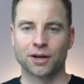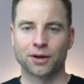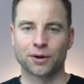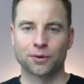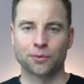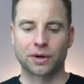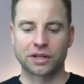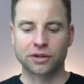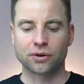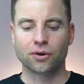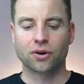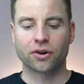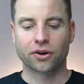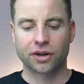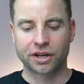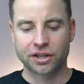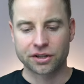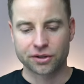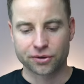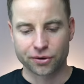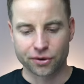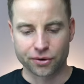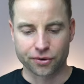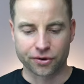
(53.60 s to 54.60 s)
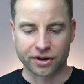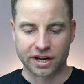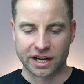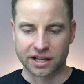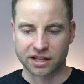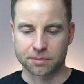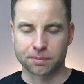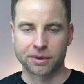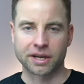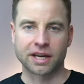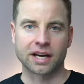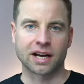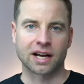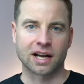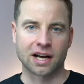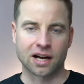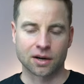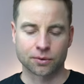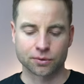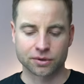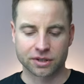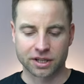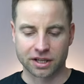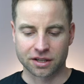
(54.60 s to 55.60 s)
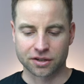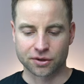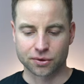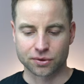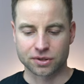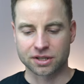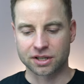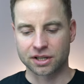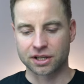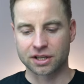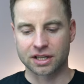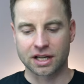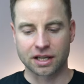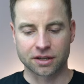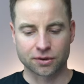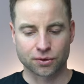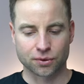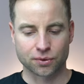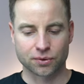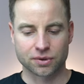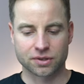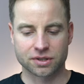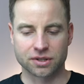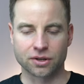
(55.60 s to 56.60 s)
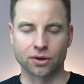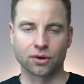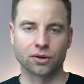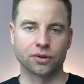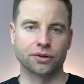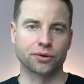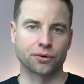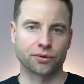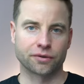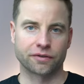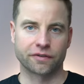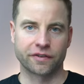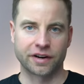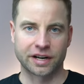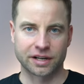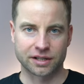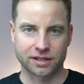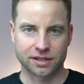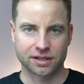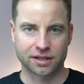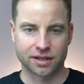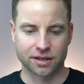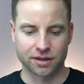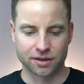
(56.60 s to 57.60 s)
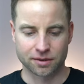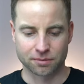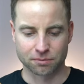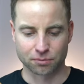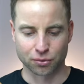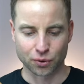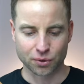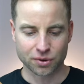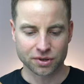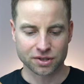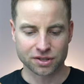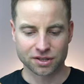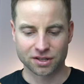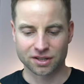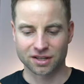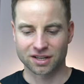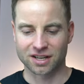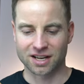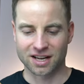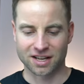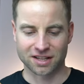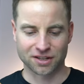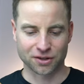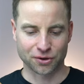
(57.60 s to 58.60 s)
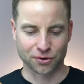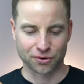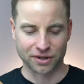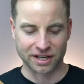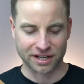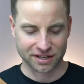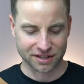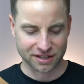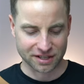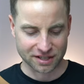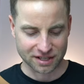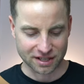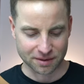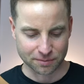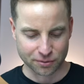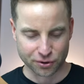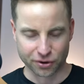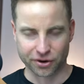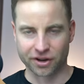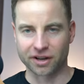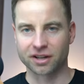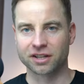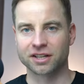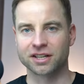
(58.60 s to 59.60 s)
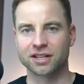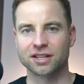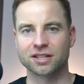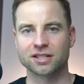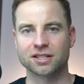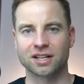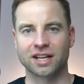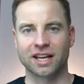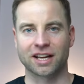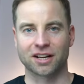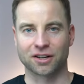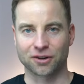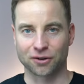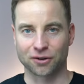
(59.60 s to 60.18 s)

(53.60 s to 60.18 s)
When you log into your KDP account and you see that you sold your first books and you earned some royalties, like